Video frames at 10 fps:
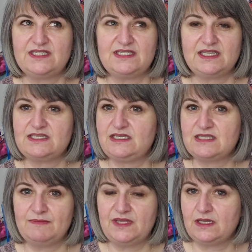60
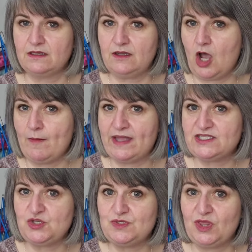something
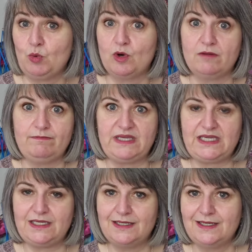comments using the word
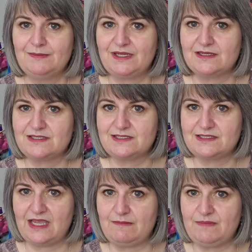B because this
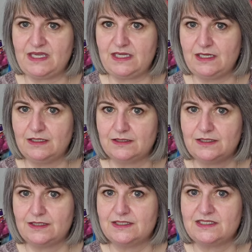is a B
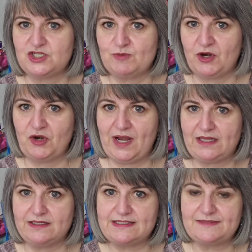stitch marker
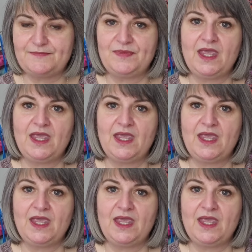necklace.